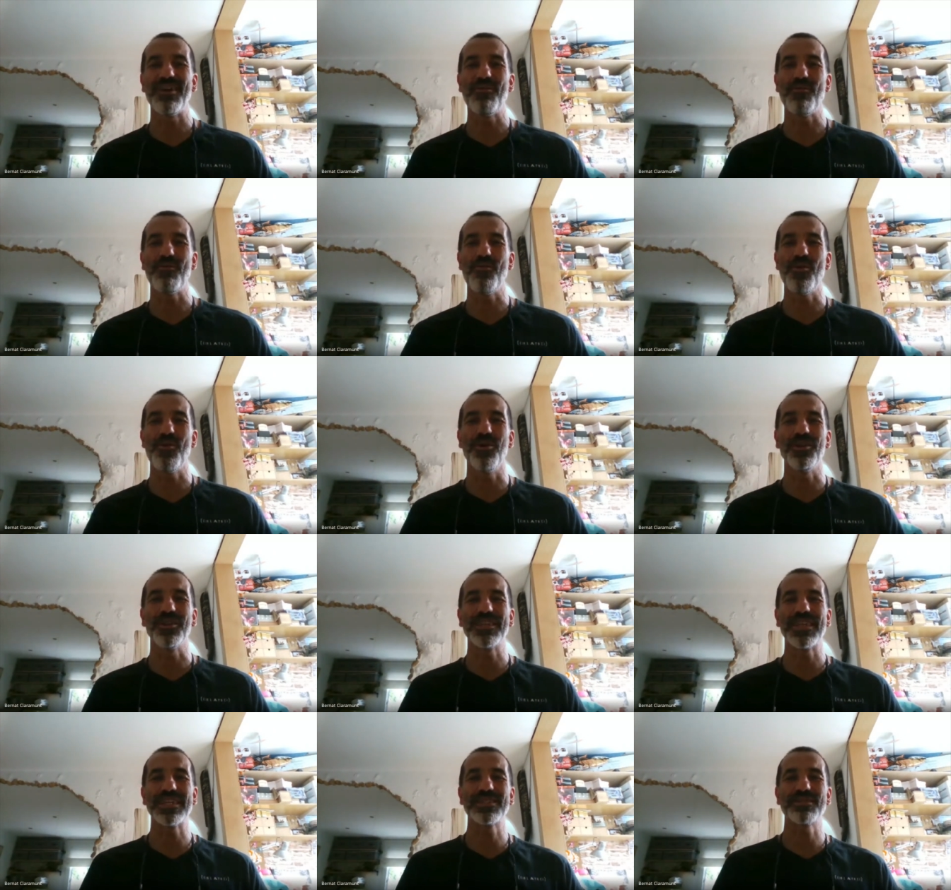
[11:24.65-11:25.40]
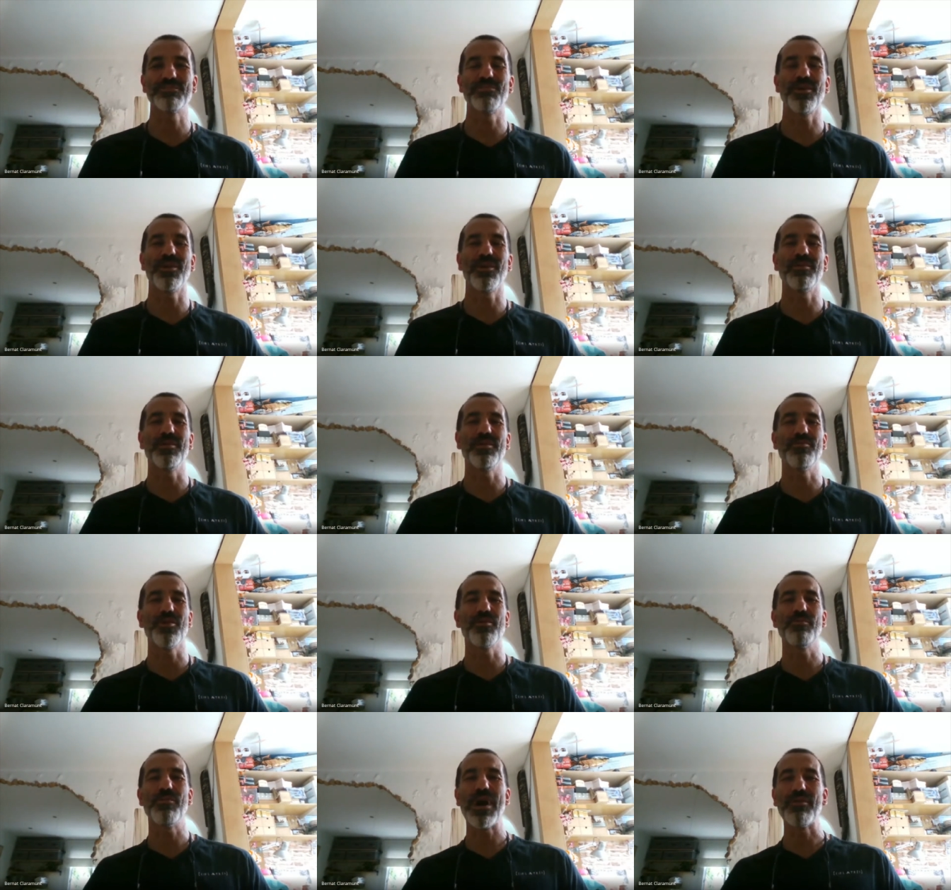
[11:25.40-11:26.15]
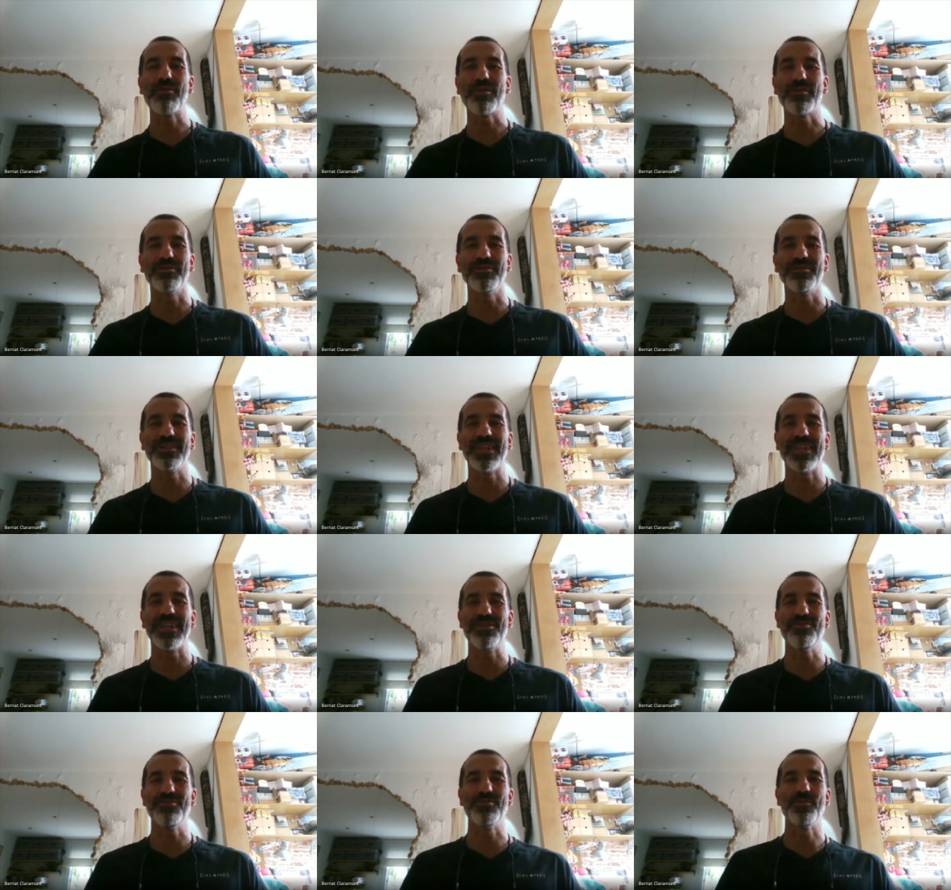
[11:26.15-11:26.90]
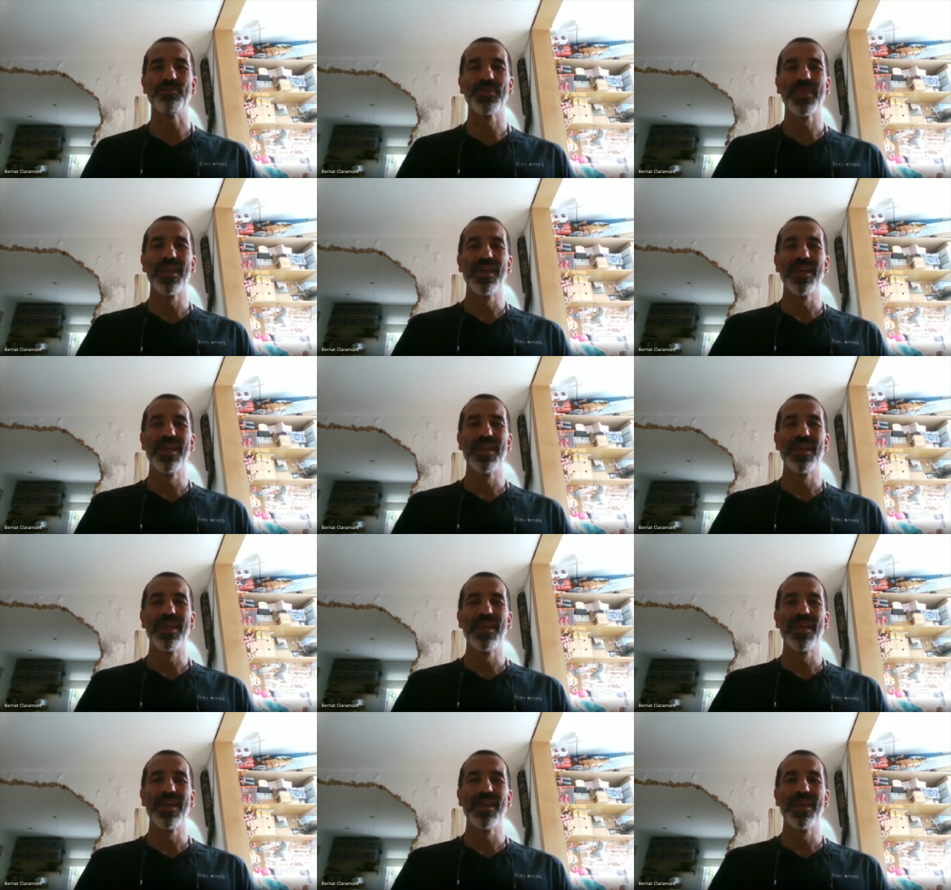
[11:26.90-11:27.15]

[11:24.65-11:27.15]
world that's probably more powerful than you